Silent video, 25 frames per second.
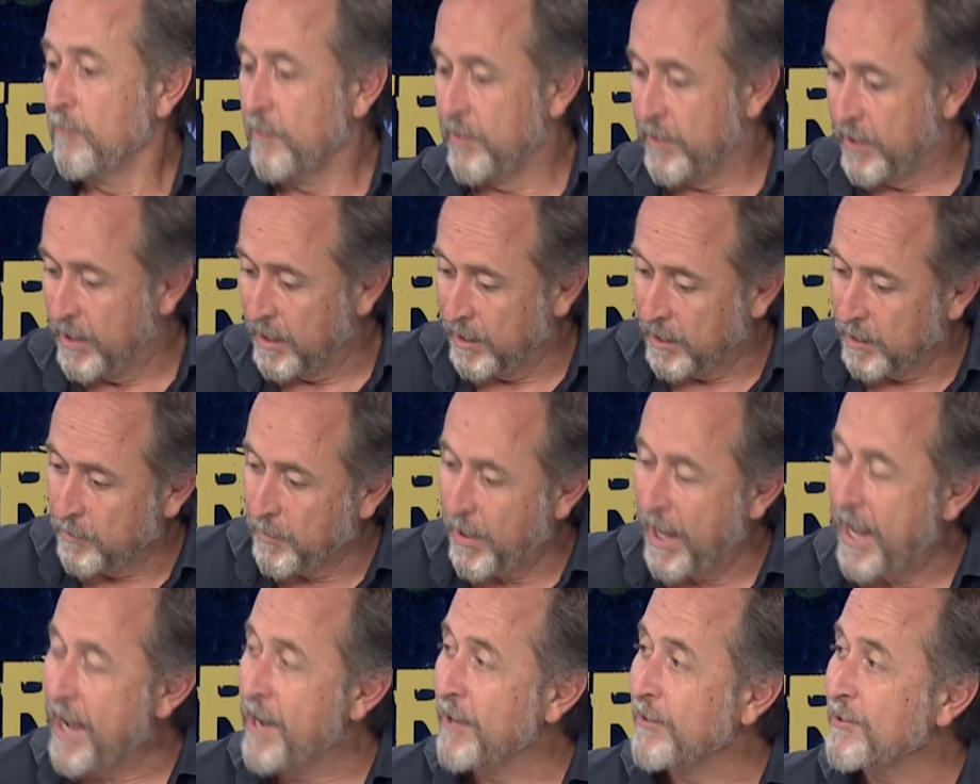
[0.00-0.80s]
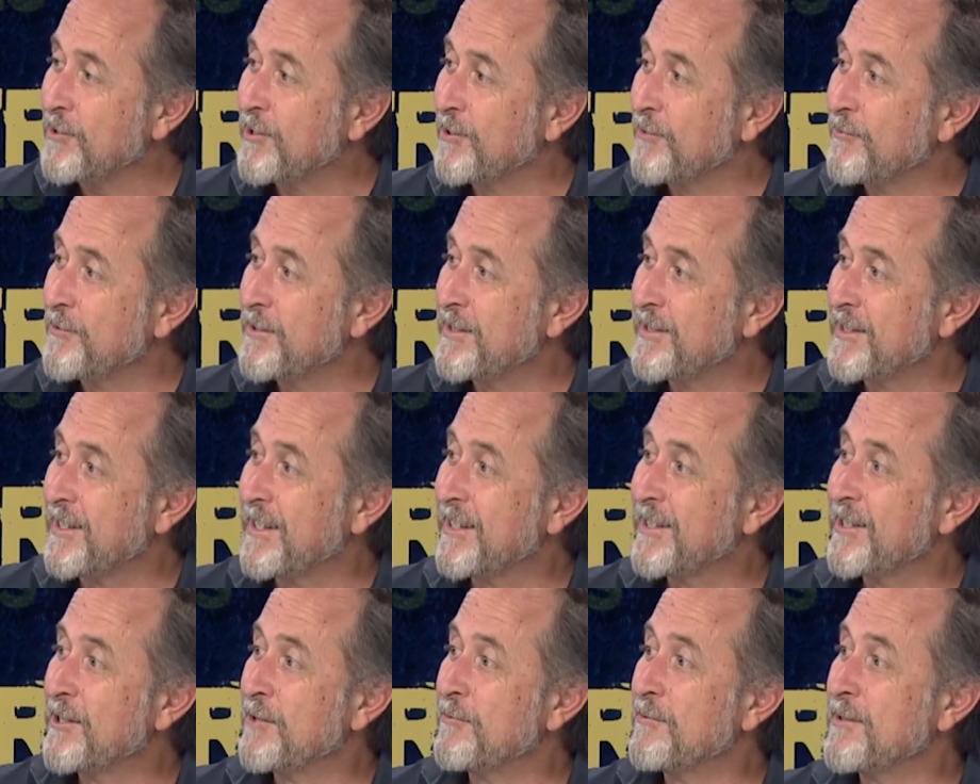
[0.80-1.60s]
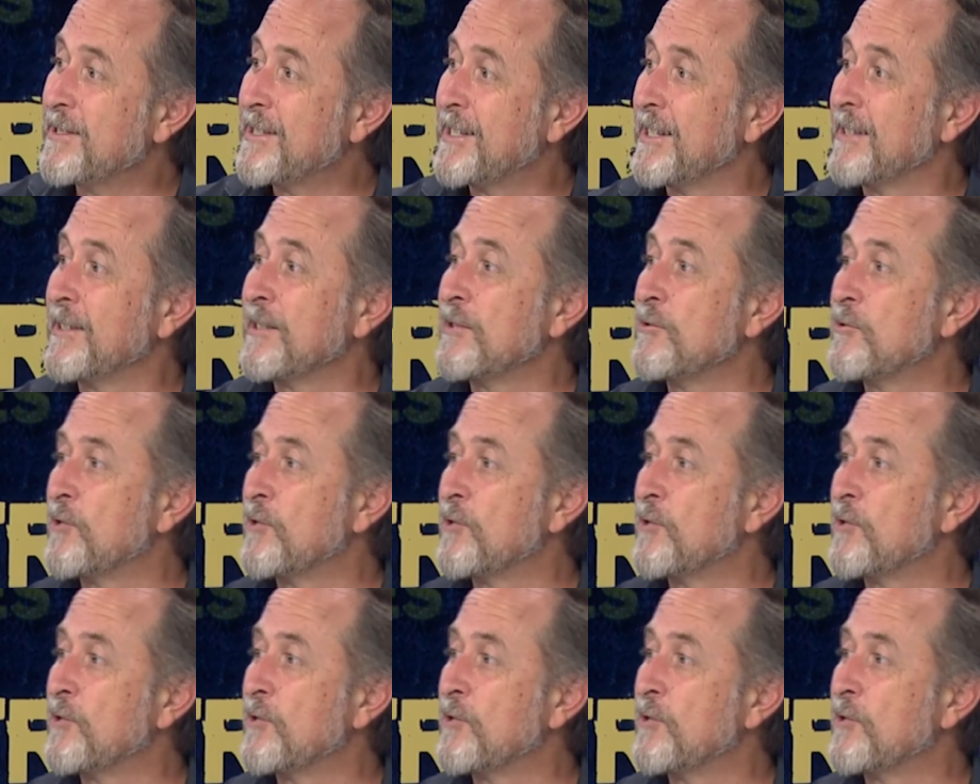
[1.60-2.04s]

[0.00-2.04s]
with the little pouch who was selling